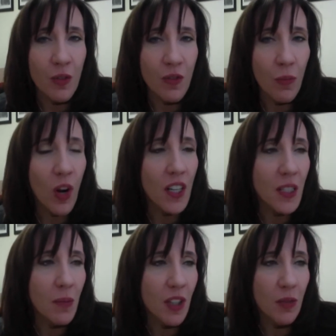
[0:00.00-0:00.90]
of
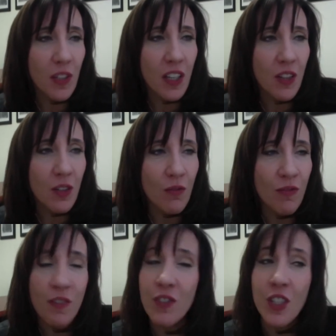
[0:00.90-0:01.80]
approximately three hundred
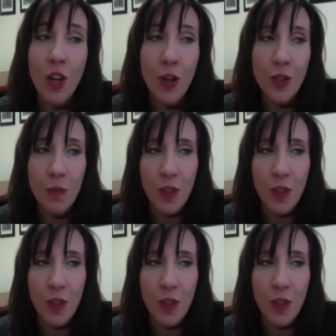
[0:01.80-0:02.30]
fifty dollars per